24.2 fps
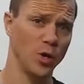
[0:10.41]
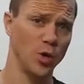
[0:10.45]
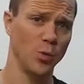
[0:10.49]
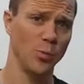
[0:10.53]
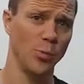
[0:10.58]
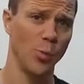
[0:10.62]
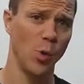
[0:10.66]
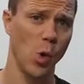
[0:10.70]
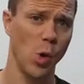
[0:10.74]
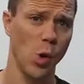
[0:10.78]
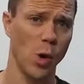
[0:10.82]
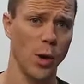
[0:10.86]
do
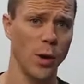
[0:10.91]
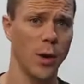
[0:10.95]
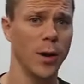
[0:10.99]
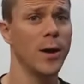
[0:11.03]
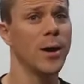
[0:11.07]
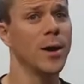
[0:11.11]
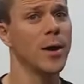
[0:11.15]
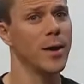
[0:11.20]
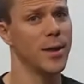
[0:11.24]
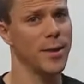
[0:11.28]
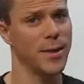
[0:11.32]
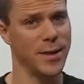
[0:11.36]

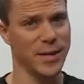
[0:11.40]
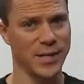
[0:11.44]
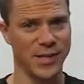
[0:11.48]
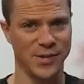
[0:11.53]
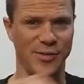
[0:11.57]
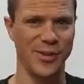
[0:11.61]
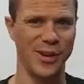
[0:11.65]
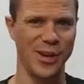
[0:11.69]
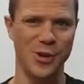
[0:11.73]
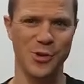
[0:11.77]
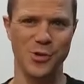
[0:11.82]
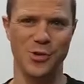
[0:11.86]
more, this
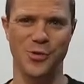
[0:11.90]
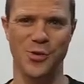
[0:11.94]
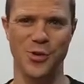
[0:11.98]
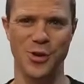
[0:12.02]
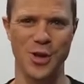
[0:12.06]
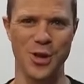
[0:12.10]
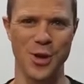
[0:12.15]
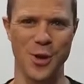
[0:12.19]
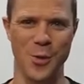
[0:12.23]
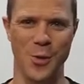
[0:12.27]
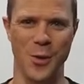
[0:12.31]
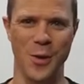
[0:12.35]
video is for
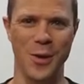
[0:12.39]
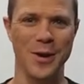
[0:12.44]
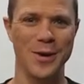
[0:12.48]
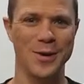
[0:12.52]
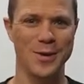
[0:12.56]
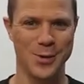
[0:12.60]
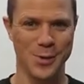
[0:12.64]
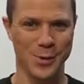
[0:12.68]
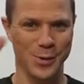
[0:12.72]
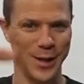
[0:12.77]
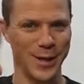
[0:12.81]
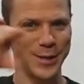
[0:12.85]
you.
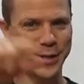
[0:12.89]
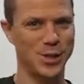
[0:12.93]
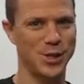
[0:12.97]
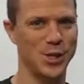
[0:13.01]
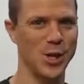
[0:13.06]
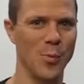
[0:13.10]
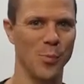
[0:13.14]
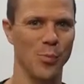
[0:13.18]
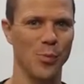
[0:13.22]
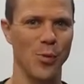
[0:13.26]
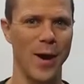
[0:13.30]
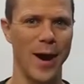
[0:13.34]
So let's
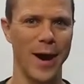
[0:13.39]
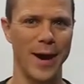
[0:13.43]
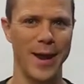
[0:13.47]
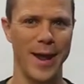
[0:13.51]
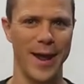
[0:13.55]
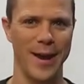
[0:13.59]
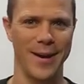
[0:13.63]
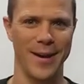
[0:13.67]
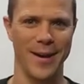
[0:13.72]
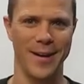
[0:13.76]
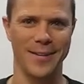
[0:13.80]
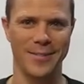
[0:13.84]
jump right in.